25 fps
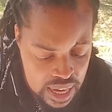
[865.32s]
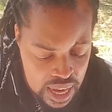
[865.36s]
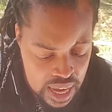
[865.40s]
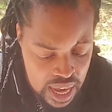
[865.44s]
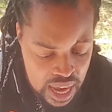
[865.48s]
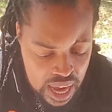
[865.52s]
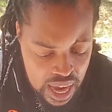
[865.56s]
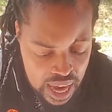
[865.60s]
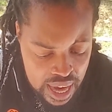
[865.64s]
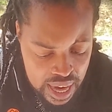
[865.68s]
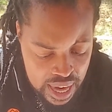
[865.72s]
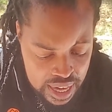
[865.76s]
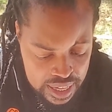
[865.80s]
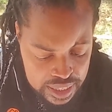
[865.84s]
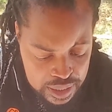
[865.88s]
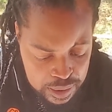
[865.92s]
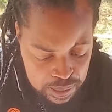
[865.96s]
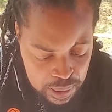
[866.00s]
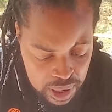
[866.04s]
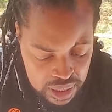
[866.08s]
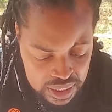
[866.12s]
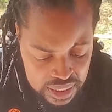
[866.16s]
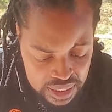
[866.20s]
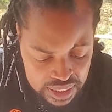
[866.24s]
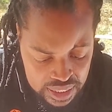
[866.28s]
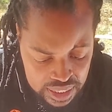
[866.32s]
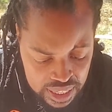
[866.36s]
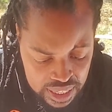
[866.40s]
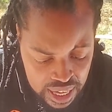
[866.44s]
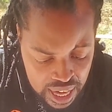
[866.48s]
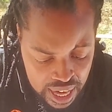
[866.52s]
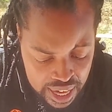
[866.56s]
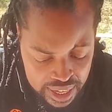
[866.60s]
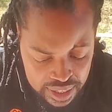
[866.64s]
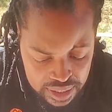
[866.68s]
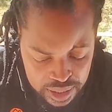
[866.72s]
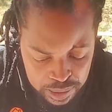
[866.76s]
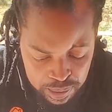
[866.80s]
I'd
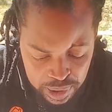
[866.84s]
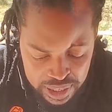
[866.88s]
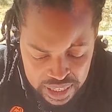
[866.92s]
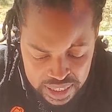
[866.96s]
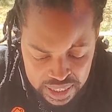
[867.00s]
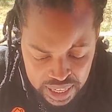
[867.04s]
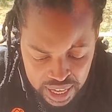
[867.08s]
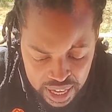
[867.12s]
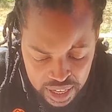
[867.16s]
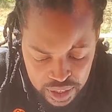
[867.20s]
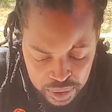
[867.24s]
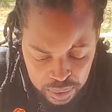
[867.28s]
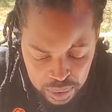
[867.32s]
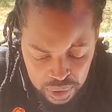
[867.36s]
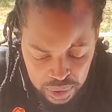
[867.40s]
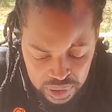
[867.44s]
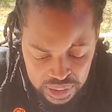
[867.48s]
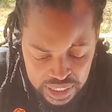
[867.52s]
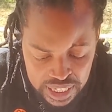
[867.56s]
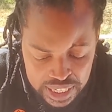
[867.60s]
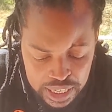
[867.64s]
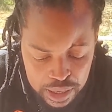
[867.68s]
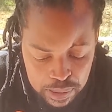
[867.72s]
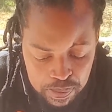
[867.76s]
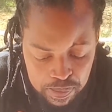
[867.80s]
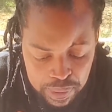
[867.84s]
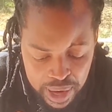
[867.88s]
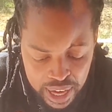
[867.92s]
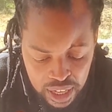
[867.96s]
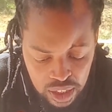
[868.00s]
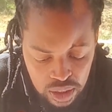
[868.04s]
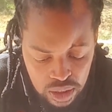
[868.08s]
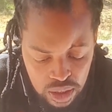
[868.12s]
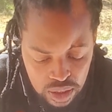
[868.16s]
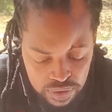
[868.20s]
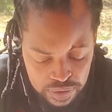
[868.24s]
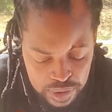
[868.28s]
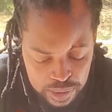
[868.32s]
smartest guy in the world. Then it
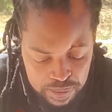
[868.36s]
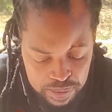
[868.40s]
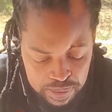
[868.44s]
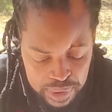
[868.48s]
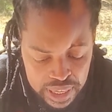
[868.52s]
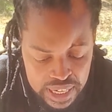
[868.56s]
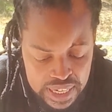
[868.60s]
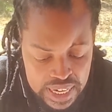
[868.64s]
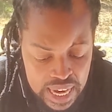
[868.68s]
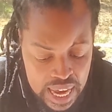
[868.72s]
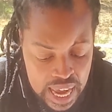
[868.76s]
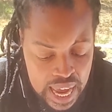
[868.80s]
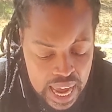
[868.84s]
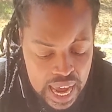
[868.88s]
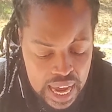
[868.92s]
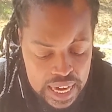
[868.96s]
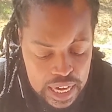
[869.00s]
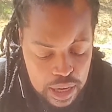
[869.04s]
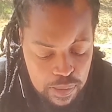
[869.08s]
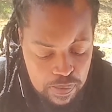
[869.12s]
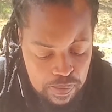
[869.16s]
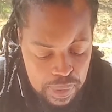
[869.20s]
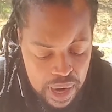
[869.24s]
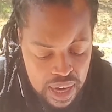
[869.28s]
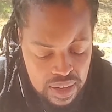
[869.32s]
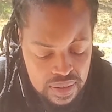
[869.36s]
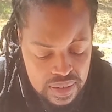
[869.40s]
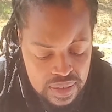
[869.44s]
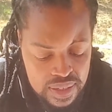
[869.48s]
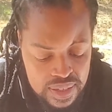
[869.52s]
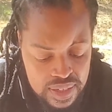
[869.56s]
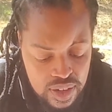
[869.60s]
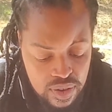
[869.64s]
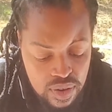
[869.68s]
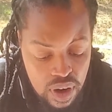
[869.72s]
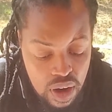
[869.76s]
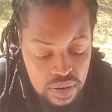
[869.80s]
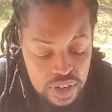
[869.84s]
backed off a bit and it bounced
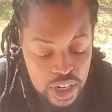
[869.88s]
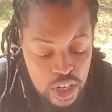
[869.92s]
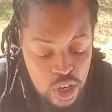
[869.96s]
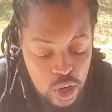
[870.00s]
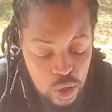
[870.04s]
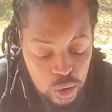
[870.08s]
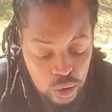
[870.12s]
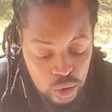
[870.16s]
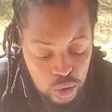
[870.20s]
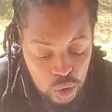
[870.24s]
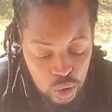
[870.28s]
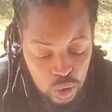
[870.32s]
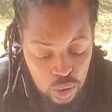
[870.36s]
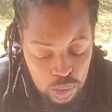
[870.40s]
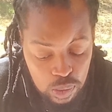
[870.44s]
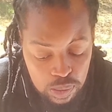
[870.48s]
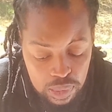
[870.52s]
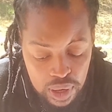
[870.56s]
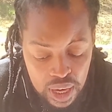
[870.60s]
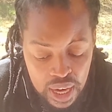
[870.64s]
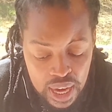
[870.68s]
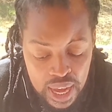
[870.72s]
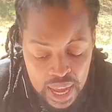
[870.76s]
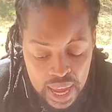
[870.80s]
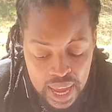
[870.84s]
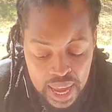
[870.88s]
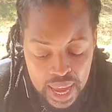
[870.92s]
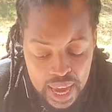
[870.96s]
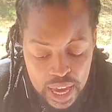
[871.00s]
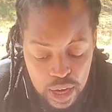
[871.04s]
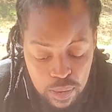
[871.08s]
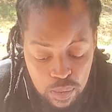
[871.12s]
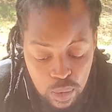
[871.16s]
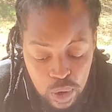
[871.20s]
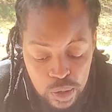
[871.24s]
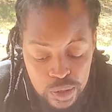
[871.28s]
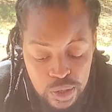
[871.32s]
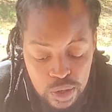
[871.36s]
around in October
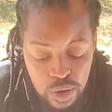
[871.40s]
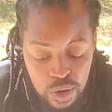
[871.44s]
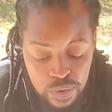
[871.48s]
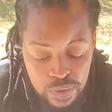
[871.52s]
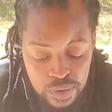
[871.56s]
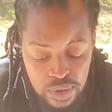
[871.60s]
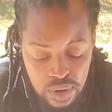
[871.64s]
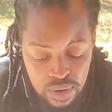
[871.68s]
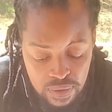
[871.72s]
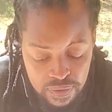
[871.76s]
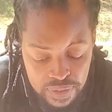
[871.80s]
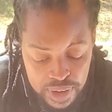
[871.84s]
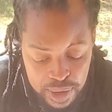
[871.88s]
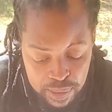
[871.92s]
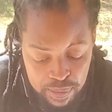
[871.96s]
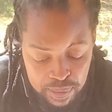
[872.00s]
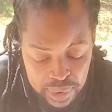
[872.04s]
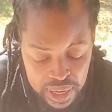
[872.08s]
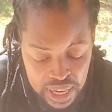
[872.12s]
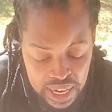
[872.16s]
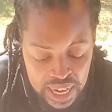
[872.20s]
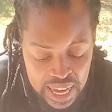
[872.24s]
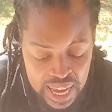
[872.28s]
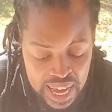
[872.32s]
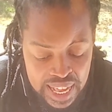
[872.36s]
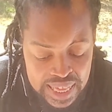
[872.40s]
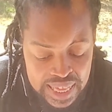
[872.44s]
and most of November.